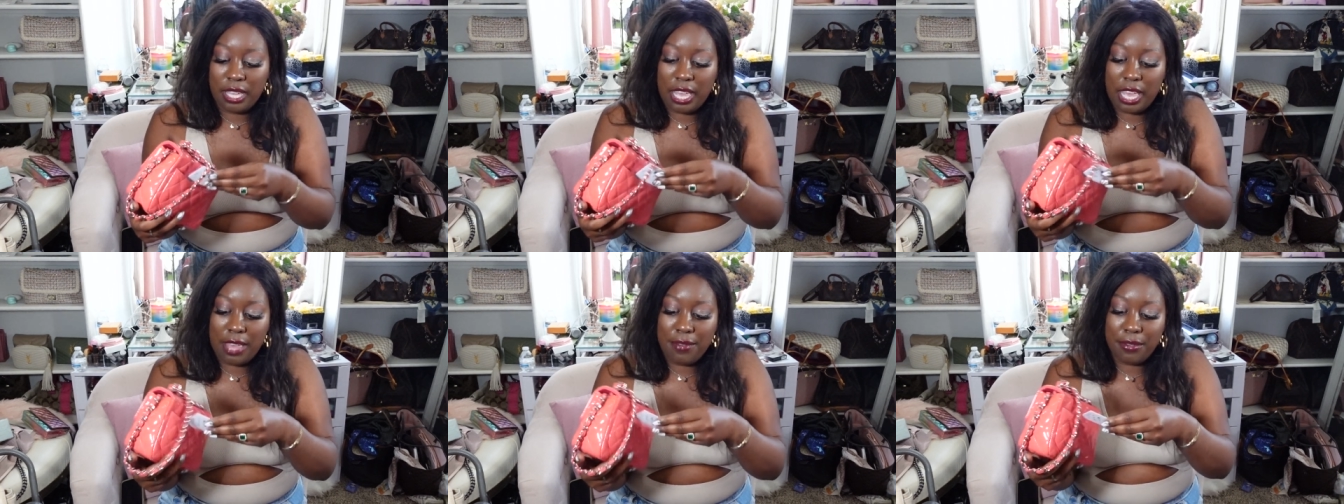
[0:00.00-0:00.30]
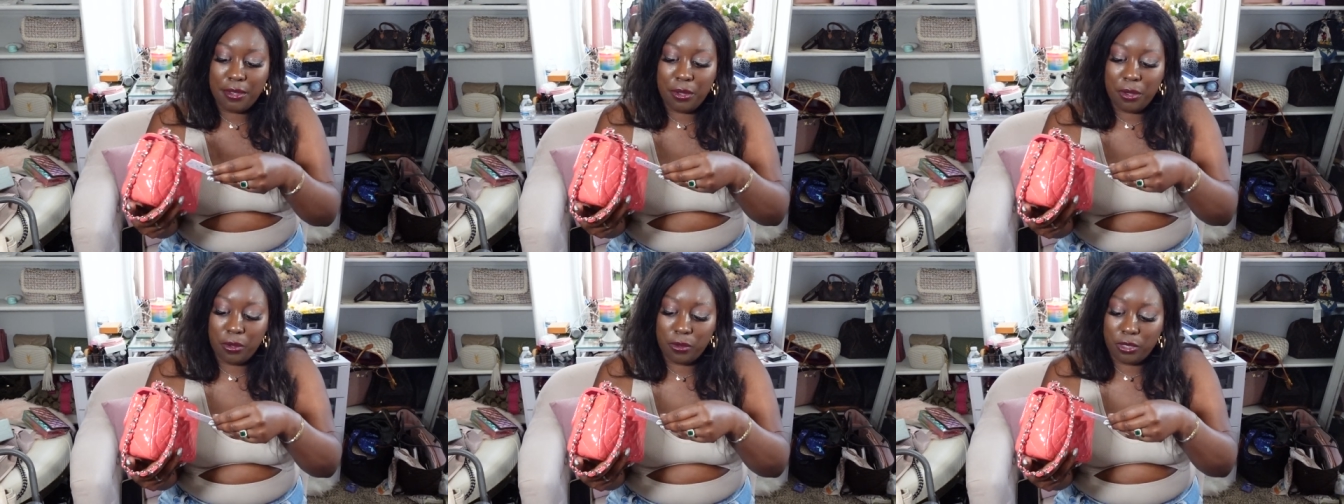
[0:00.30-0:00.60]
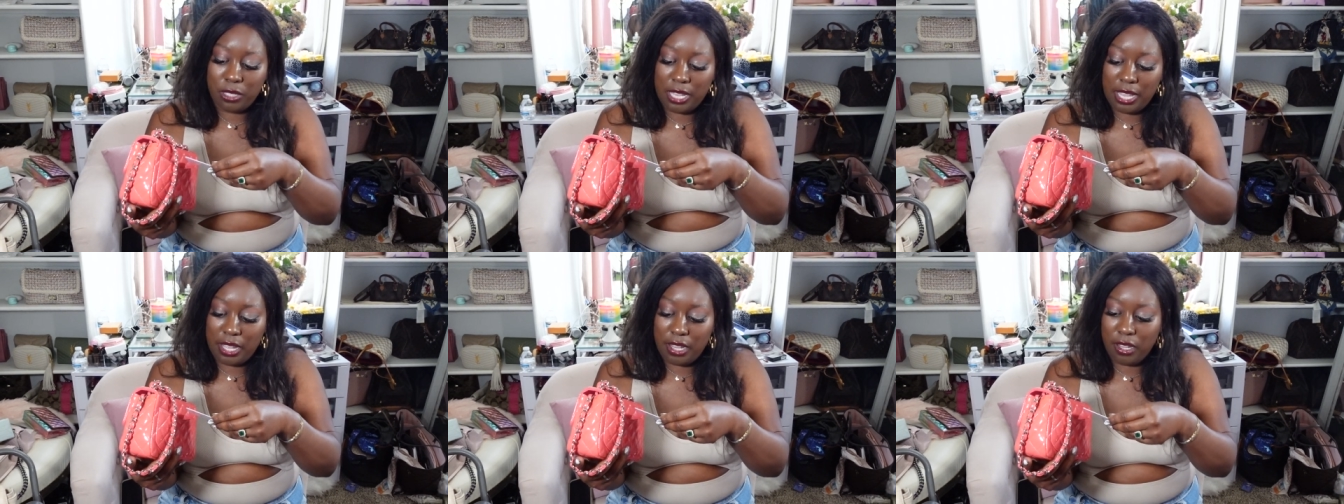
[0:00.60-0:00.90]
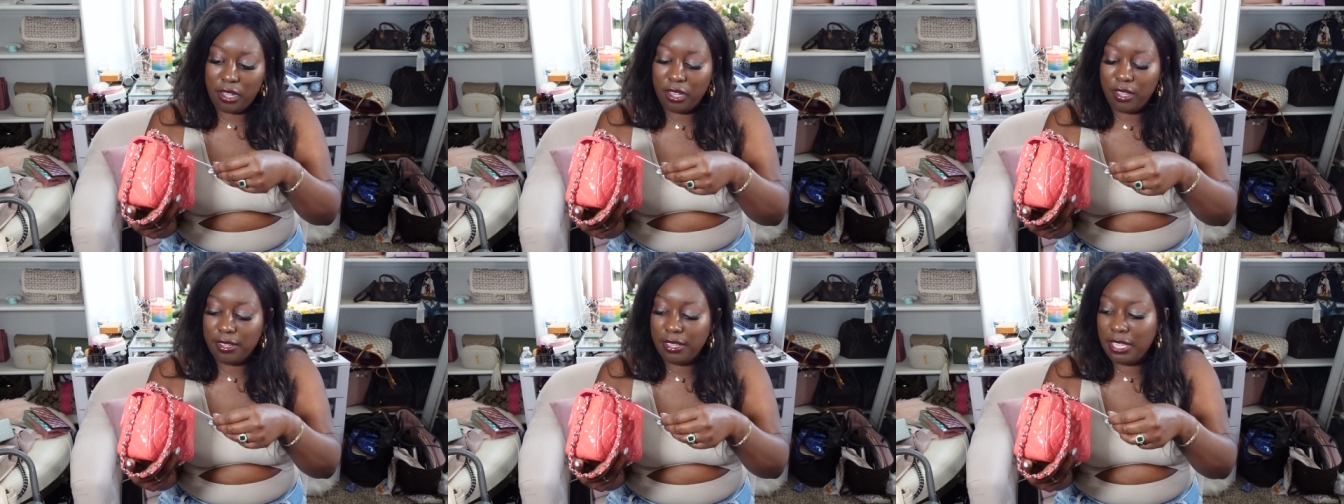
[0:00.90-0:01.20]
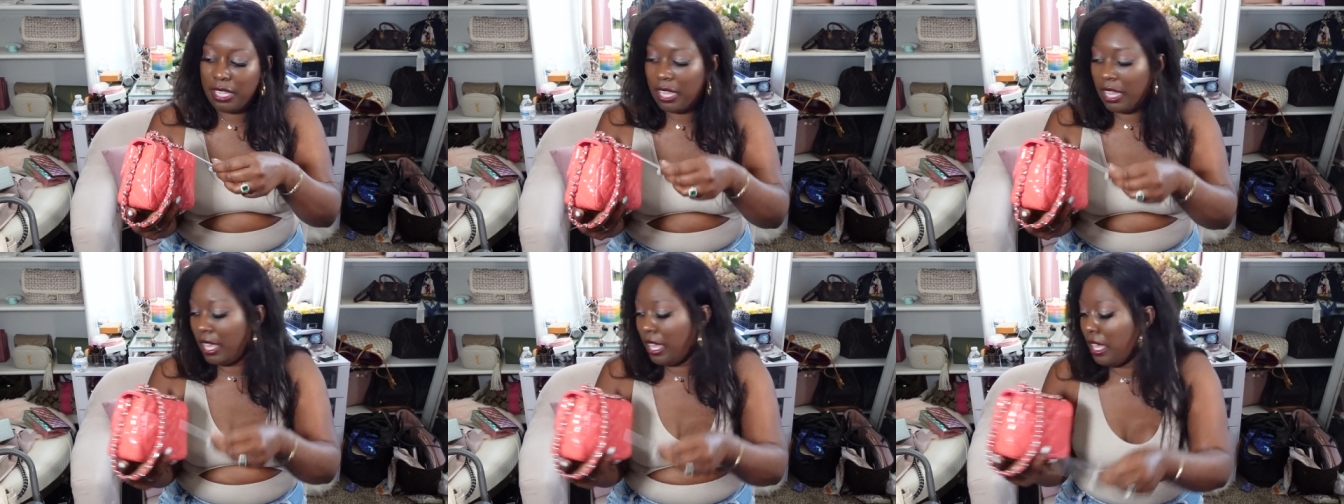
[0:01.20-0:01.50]
a hotel
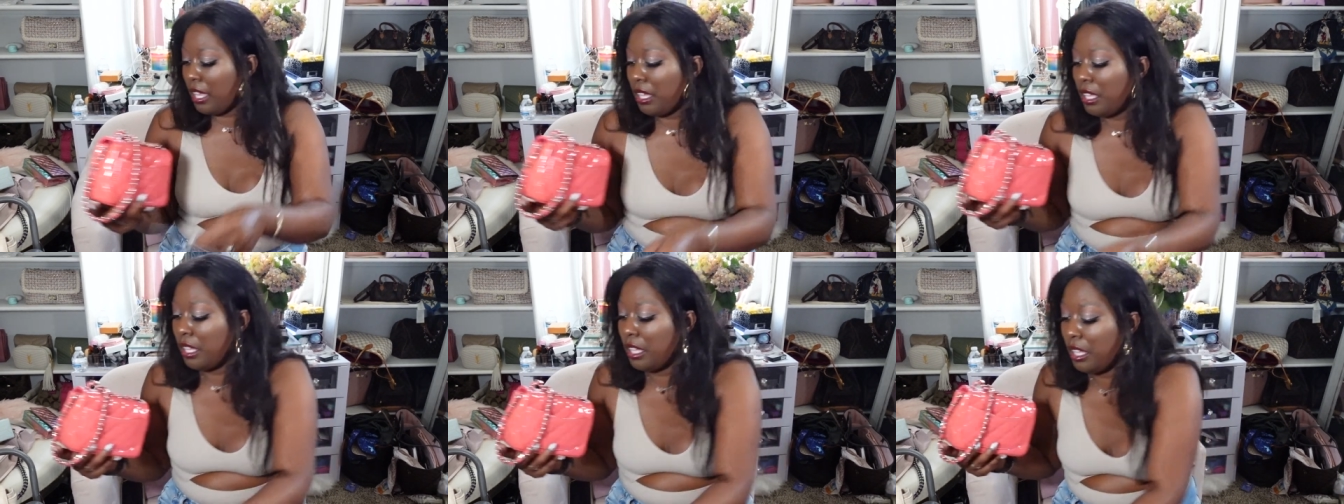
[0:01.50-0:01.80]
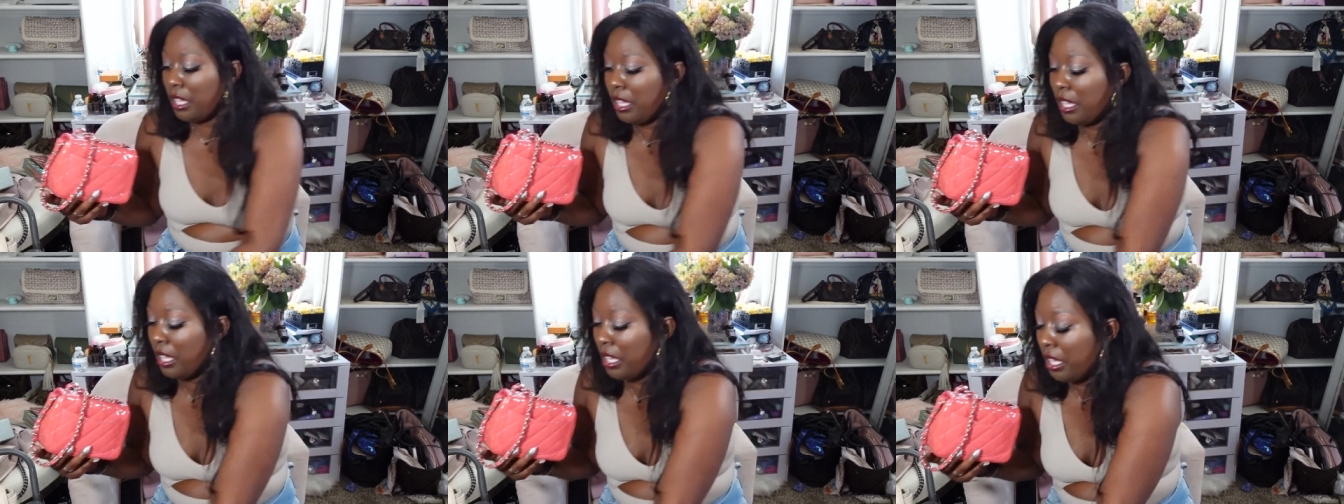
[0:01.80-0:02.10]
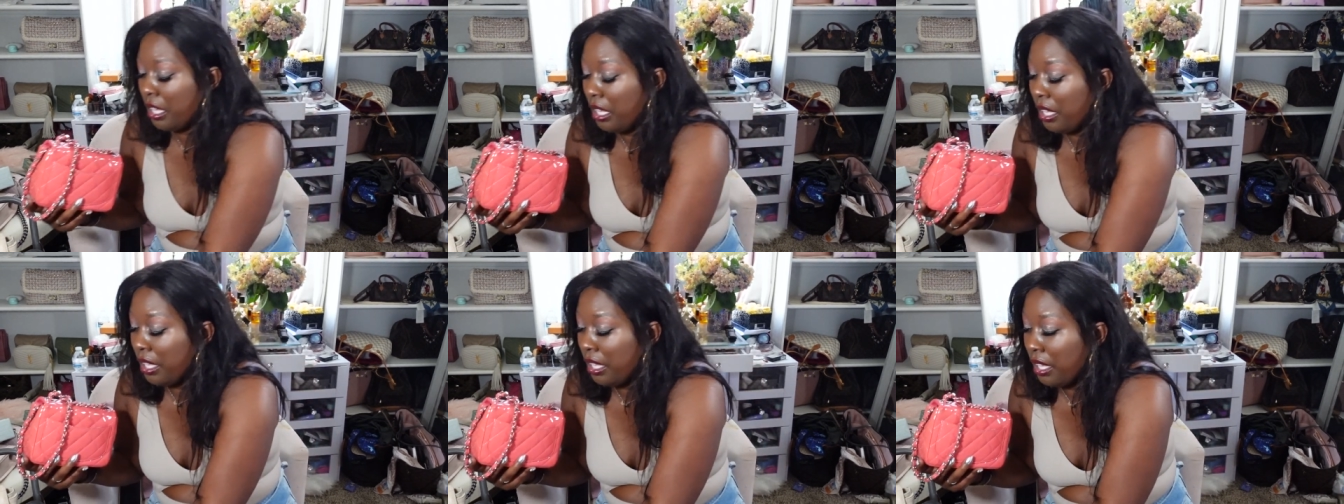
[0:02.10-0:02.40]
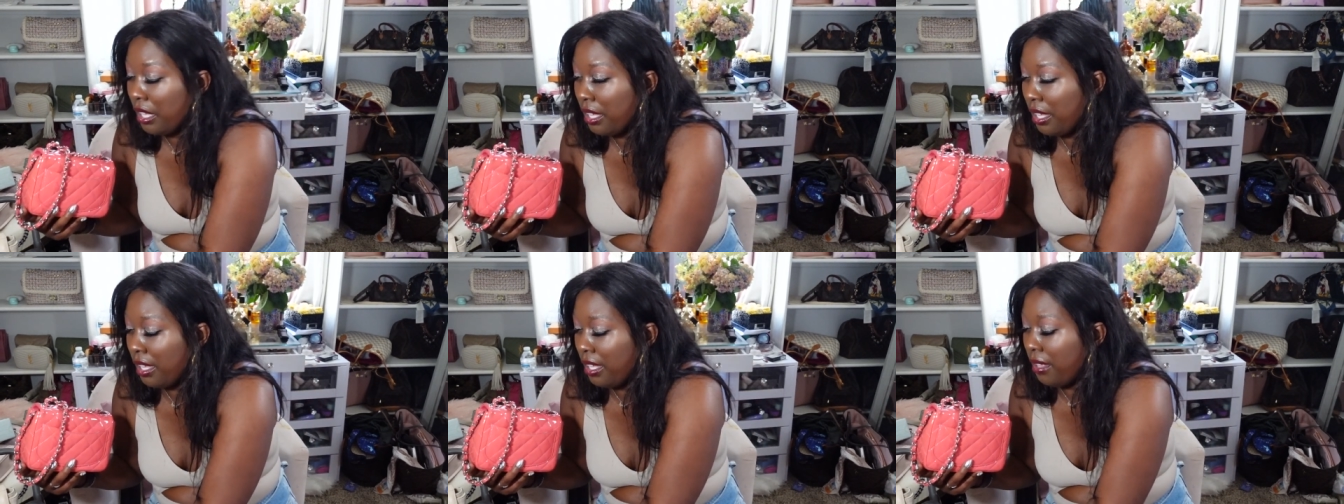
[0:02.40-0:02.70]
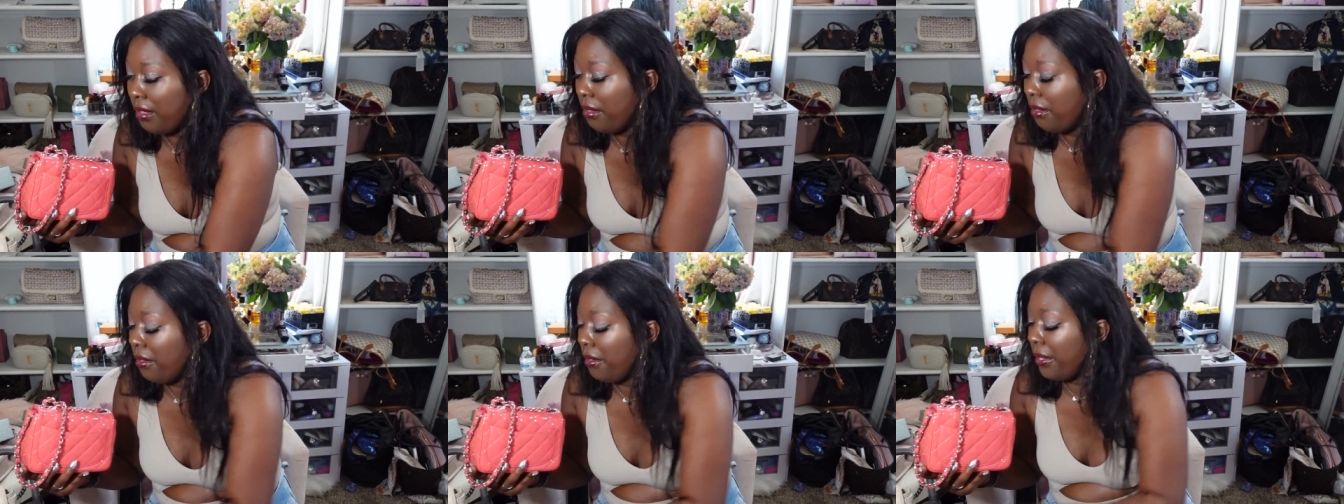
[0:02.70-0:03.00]
key
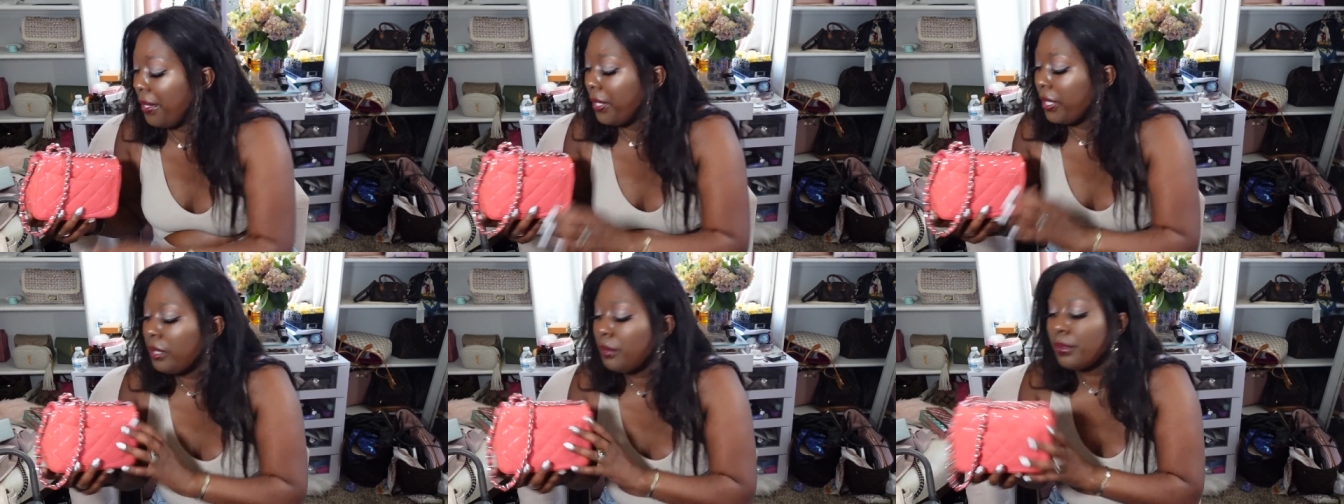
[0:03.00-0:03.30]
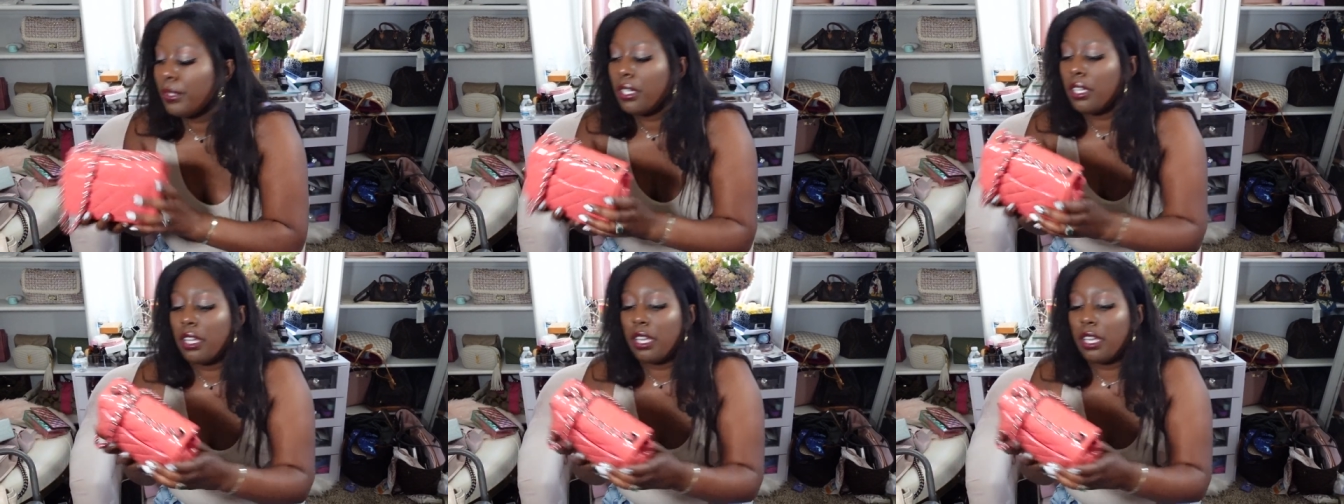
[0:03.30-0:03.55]
in there